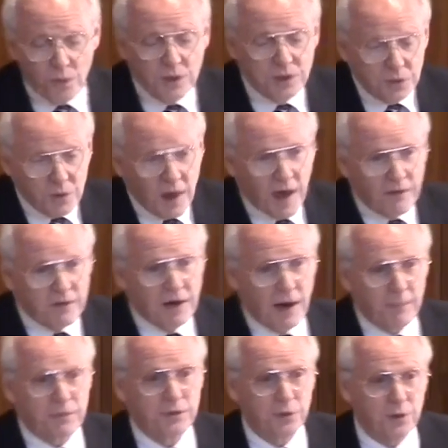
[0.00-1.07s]
do have an
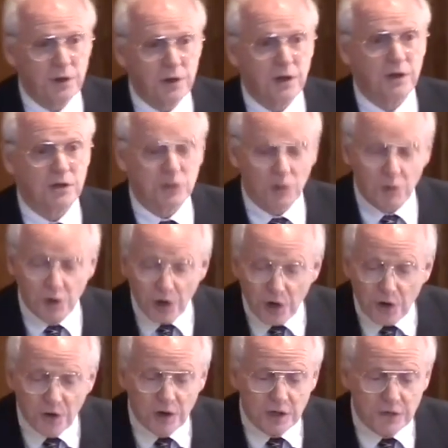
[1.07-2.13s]
opportunity to show
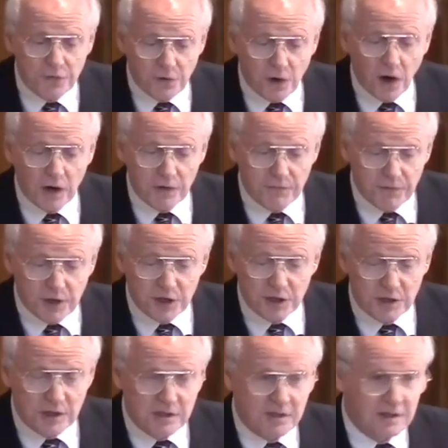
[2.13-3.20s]
courage for our
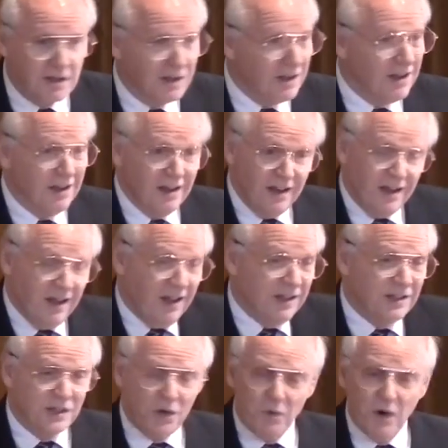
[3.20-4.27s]
convictions. And
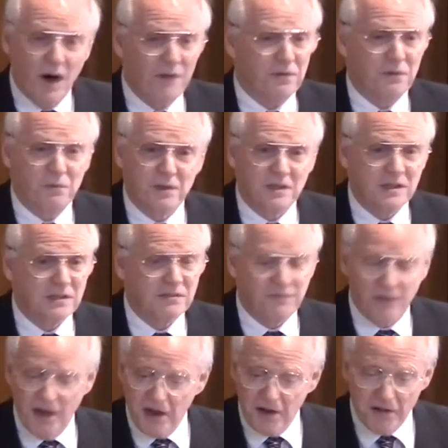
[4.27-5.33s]
so often we just
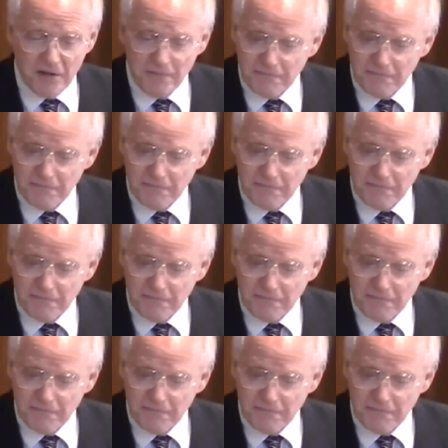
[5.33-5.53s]
fail.